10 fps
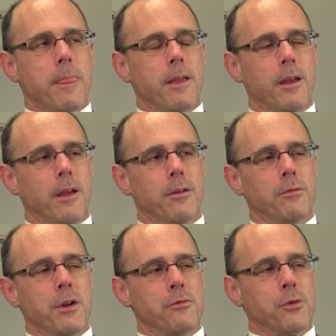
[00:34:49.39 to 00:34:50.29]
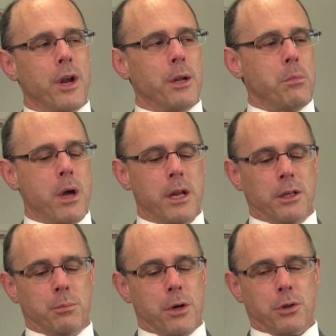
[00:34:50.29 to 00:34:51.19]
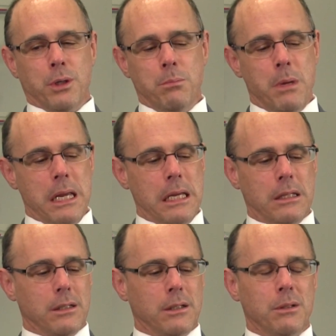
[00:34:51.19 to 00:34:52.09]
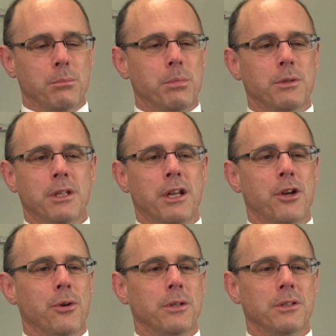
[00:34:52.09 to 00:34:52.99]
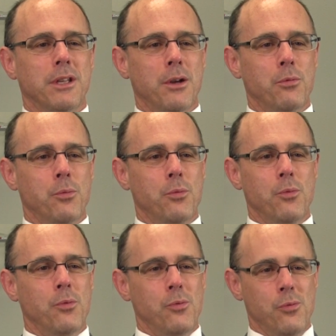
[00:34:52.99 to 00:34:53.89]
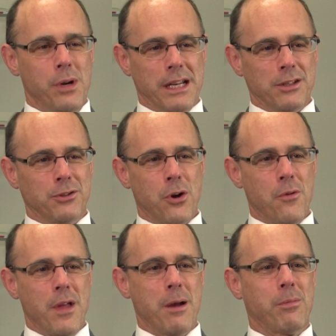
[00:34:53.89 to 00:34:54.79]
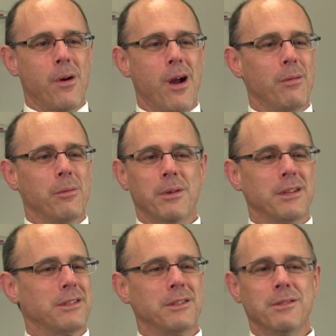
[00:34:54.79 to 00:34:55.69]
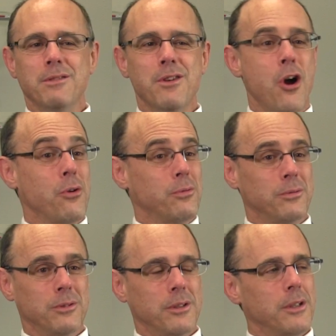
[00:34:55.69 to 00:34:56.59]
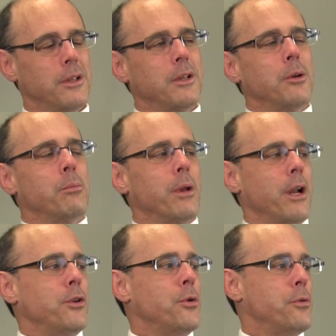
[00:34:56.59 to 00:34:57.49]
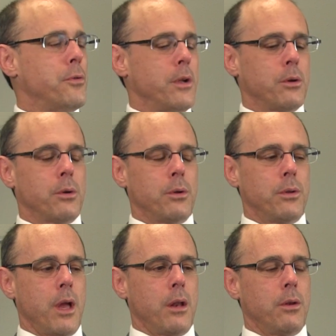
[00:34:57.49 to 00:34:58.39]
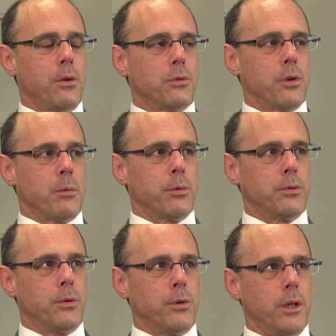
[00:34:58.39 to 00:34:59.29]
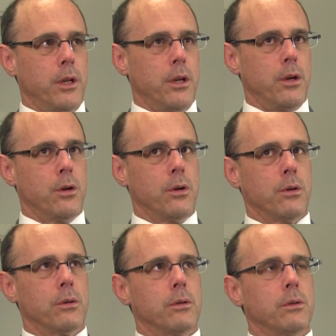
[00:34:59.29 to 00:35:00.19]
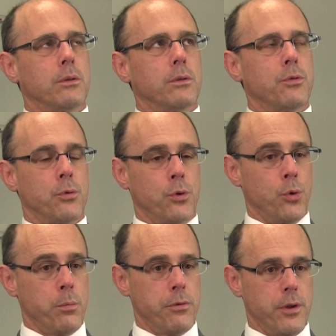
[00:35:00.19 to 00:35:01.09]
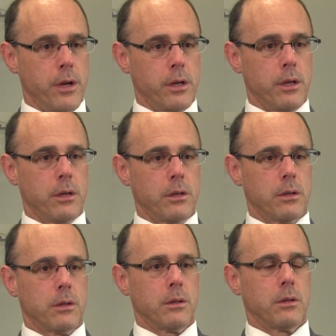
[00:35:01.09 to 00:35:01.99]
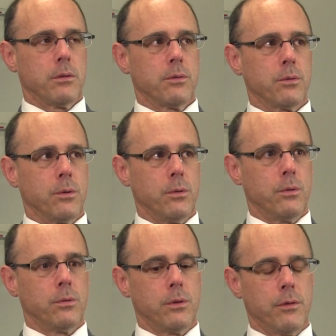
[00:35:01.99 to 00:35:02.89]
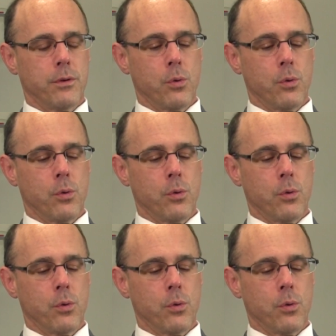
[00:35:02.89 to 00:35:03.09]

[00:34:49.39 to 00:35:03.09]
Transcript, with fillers: And, and for anybody, especially me, to sit here and say we can solve that problem, that's no. But I do think that there's opportunity here through groupthink, through different